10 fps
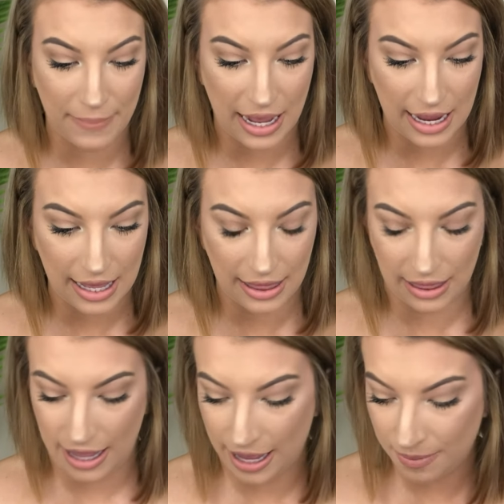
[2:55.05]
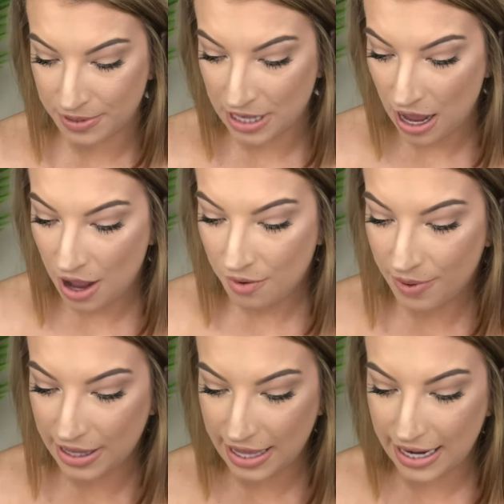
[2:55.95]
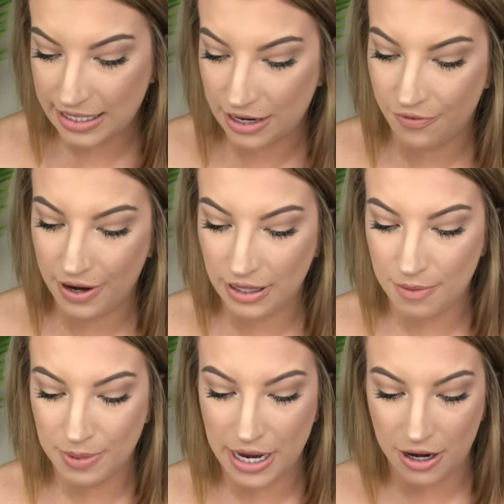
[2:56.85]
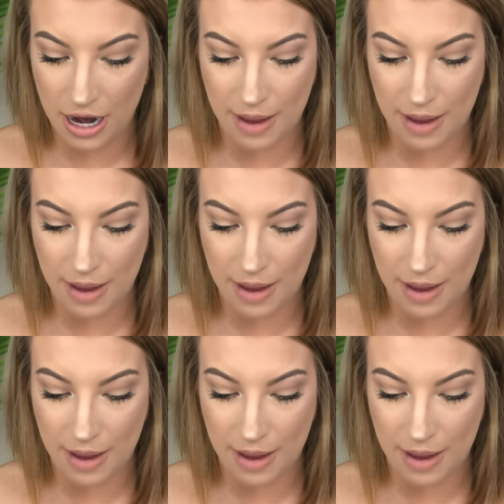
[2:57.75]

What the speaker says: my lips with a different lip liner.